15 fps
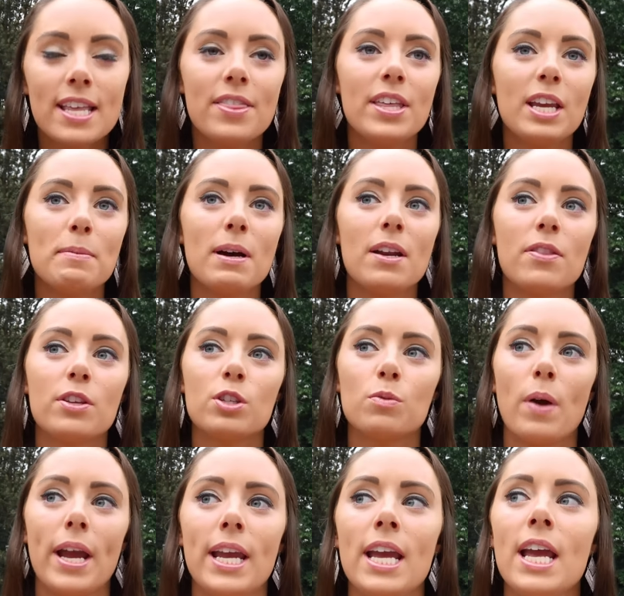Think about it this
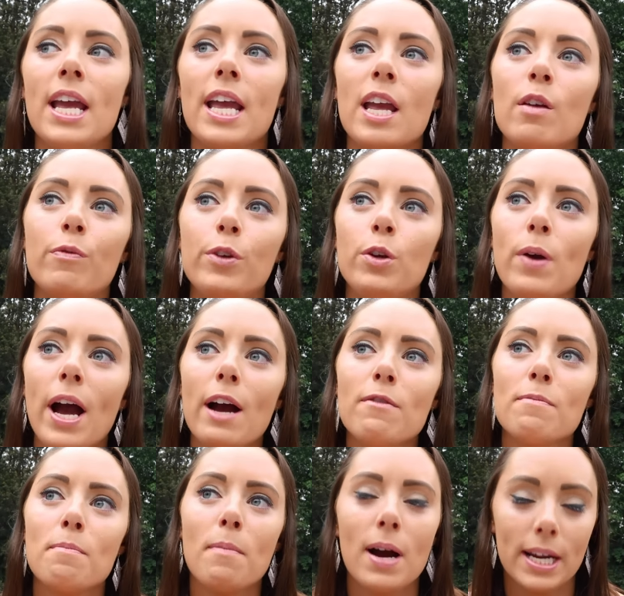way. If you
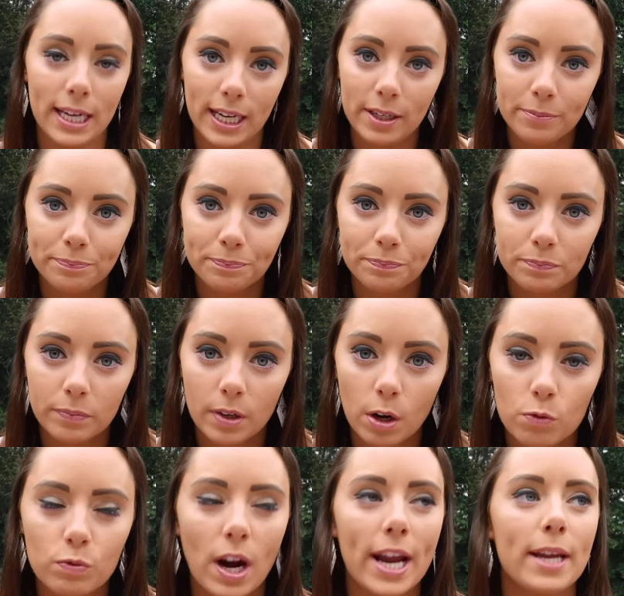have money,
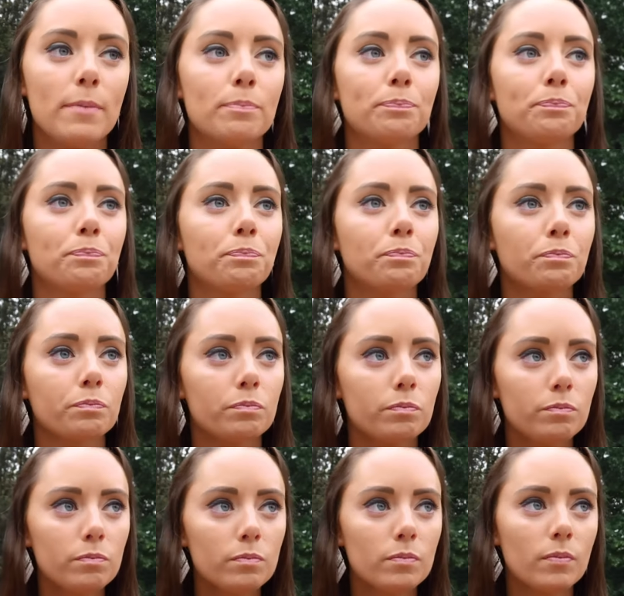right,
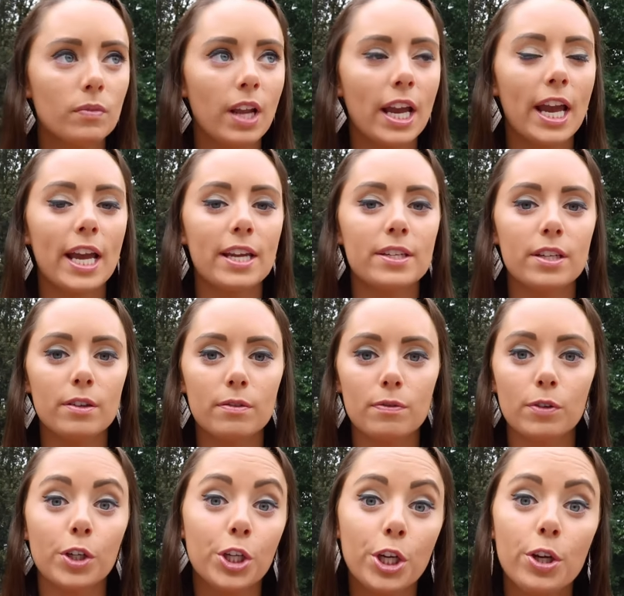and
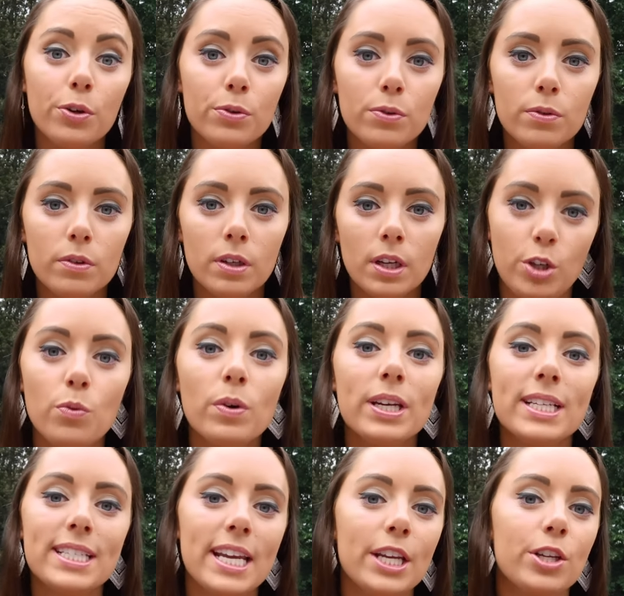for you, you
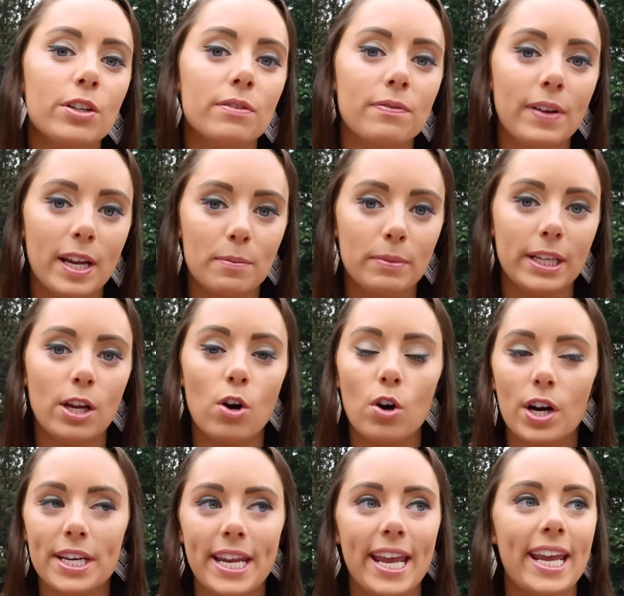want to take your family
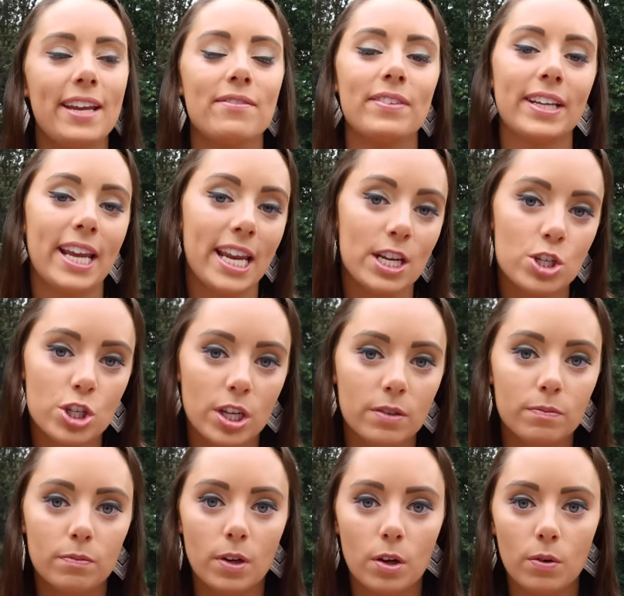on a
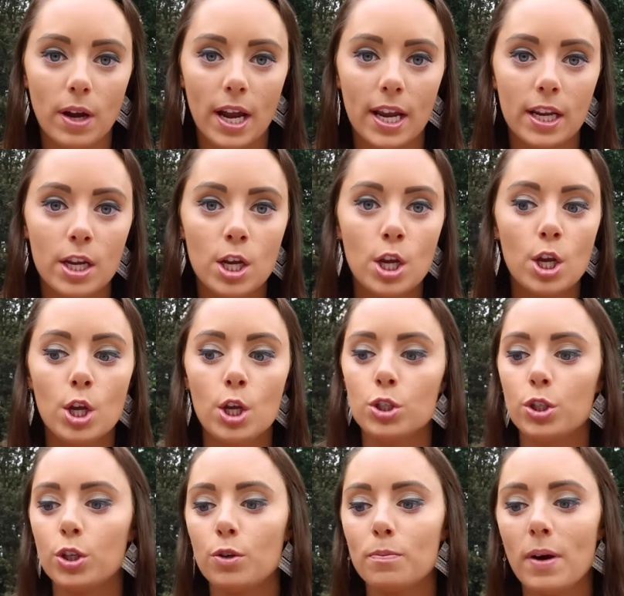vacation, okay?
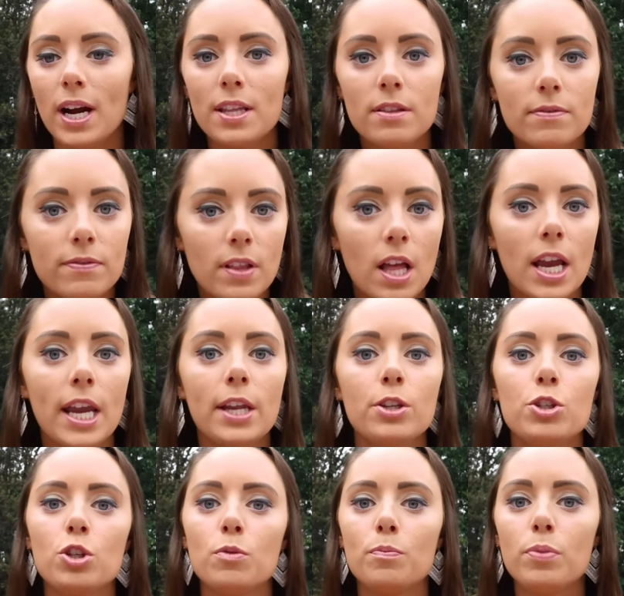So you buy the
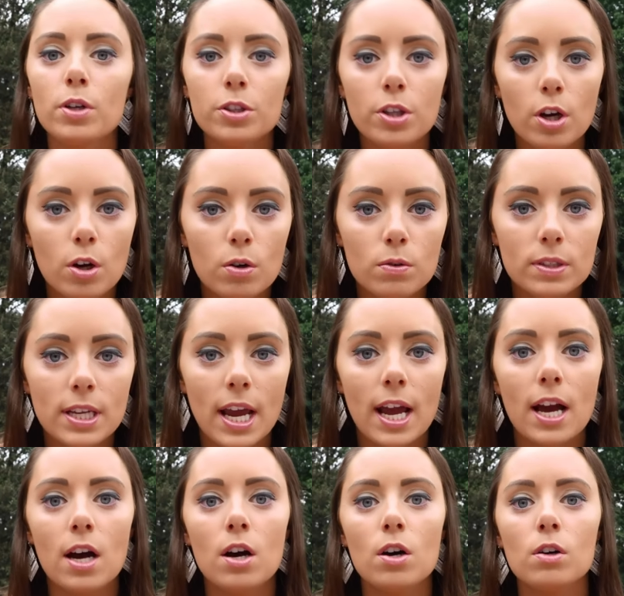flights, you book the
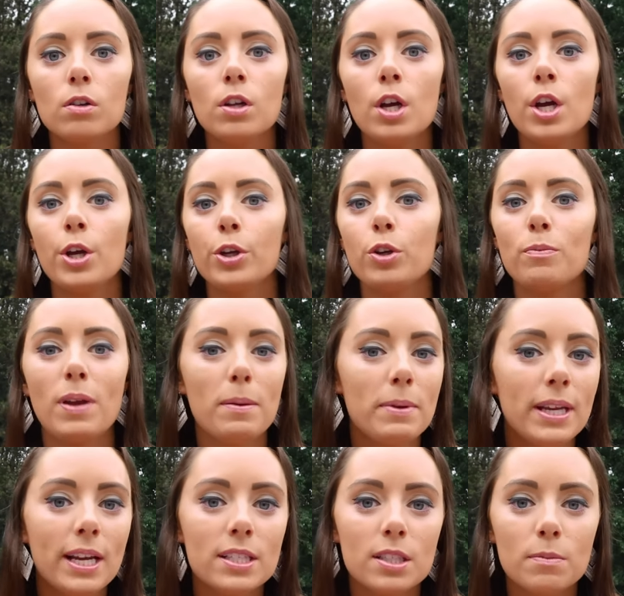hotel, you
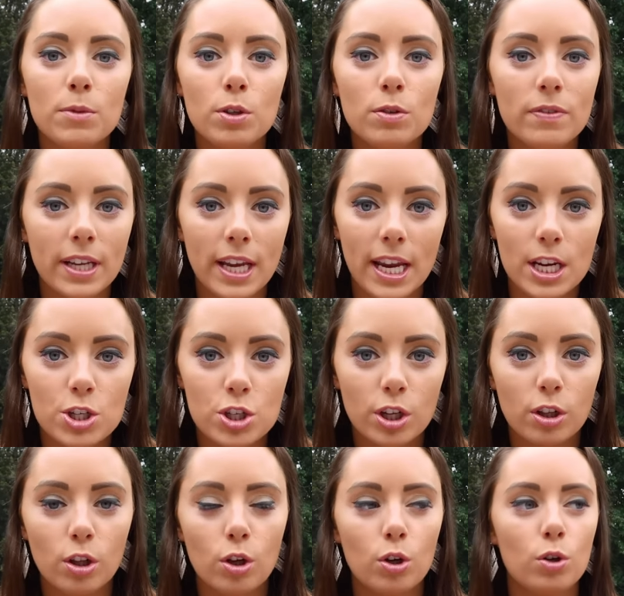maybe get some new vacation
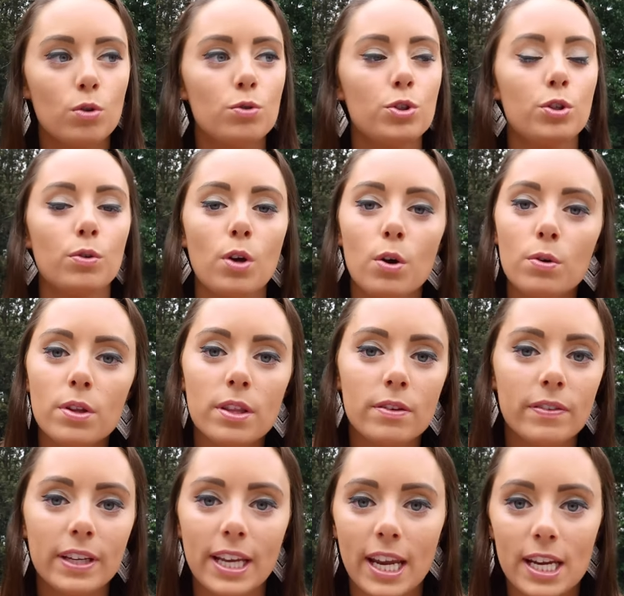clothes, you go to the
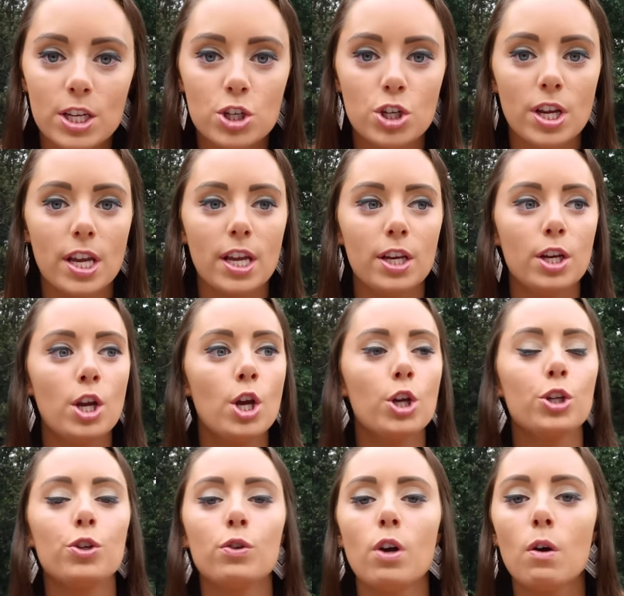vacation,
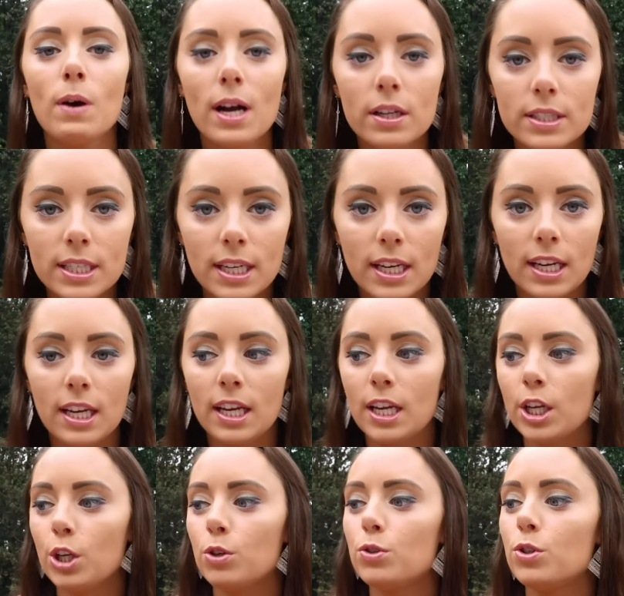you go out to
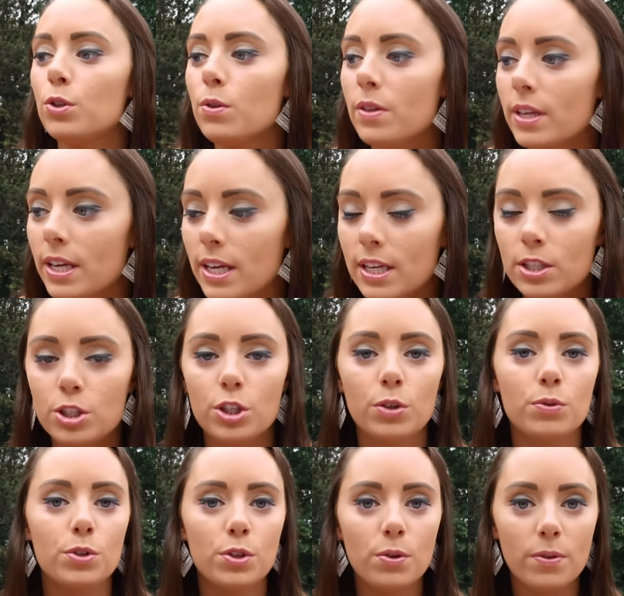eat, you do this,
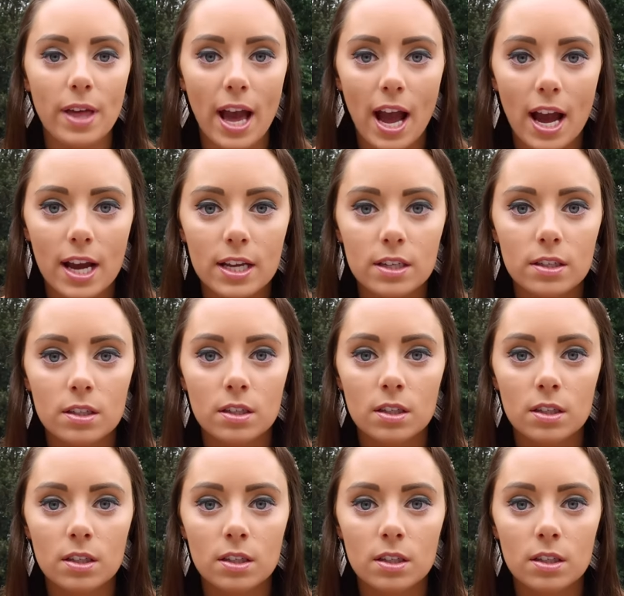you do that.